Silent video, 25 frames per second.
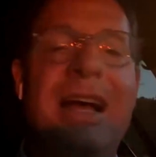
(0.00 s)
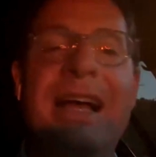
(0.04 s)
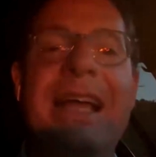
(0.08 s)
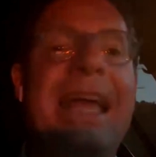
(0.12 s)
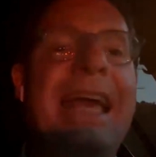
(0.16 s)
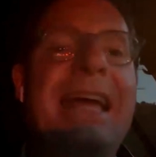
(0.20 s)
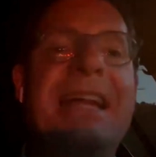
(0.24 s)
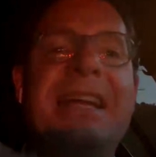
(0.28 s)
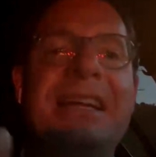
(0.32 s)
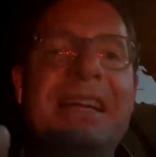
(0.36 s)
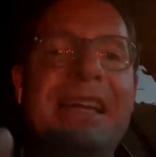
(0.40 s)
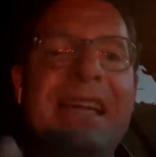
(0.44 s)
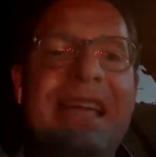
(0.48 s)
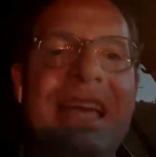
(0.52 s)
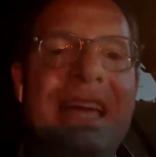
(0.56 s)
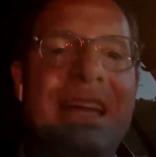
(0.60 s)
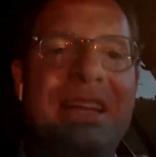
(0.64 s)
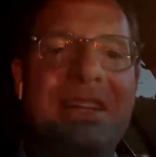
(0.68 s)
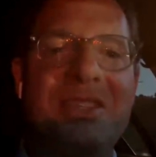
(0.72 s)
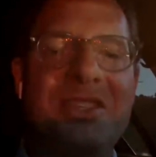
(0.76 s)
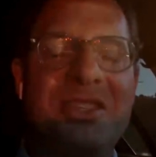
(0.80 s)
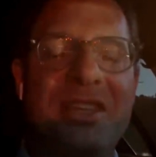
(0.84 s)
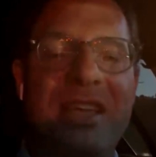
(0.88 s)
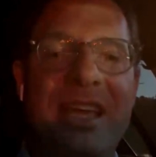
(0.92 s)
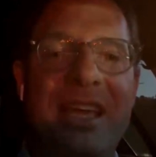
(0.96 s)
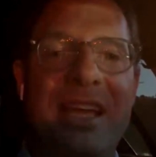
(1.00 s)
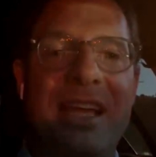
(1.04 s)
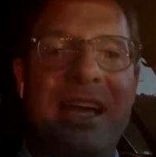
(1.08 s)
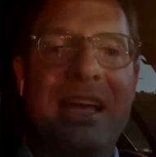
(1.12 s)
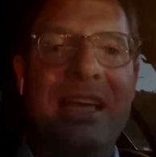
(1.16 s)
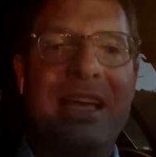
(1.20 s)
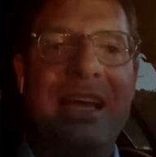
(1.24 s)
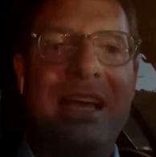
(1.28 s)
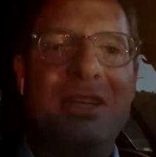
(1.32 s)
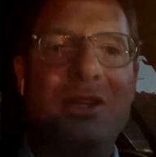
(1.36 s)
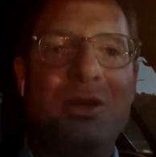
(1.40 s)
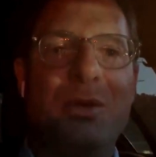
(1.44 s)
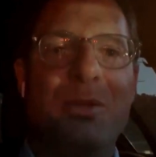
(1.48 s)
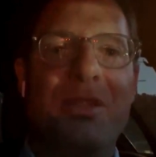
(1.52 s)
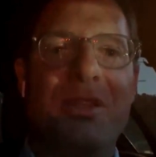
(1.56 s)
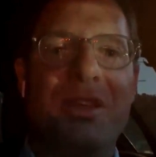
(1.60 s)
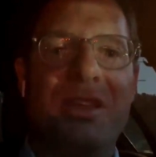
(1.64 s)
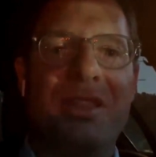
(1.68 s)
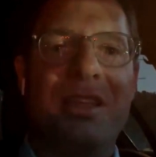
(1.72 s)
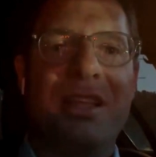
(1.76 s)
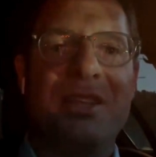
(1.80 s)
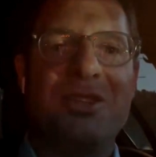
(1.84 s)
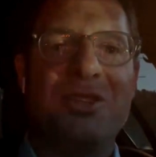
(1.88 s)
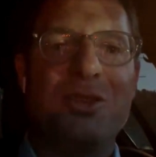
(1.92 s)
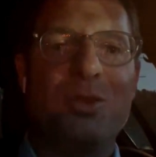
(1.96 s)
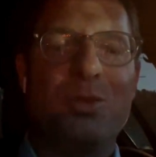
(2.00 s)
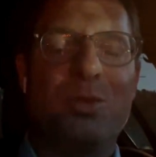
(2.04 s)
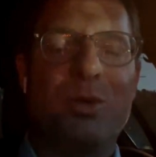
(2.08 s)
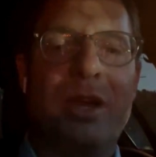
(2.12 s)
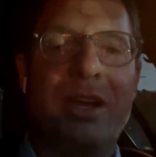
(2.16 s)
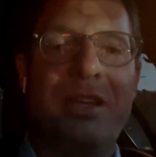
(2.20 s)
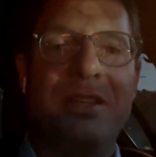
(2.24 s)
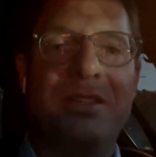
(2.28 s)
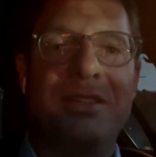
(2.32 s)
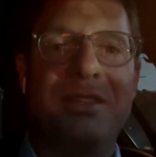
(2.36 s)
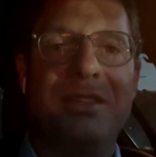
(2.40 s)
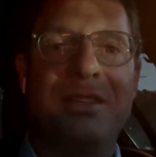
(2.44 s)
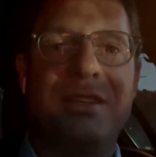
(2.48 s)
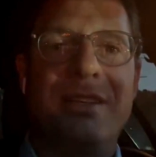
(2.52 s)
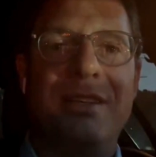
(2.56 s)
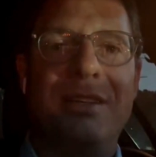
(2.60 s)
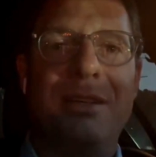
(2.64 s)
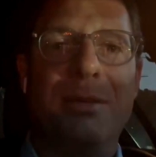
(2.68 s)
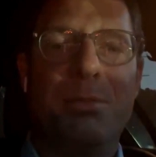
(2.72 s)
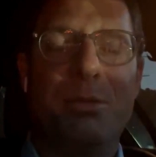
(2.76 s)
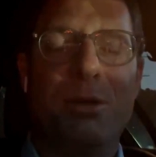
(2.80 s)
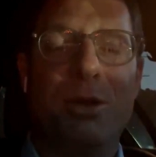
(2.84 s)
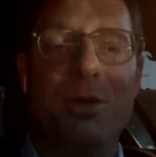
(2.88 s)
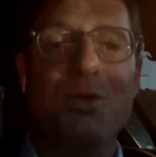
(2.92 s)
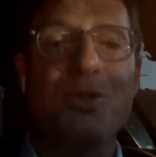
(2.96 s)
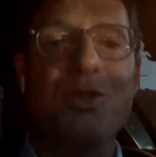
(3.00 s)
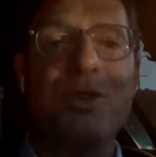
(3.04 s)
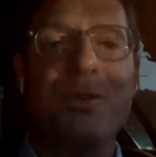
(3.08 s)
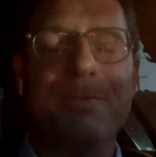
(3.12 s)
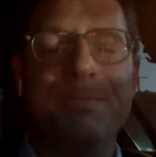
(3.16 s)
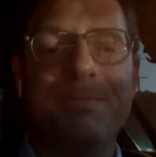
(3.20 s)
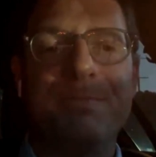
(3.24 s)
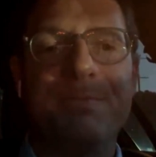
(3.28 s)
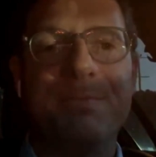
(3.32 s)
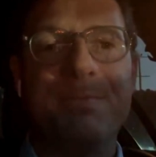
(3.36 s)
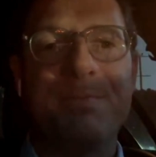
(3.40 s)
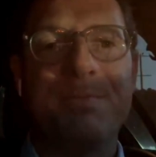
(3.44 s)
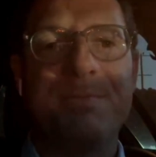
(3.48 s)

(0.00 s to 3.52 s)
again and again as saying I don't think that's the right approach.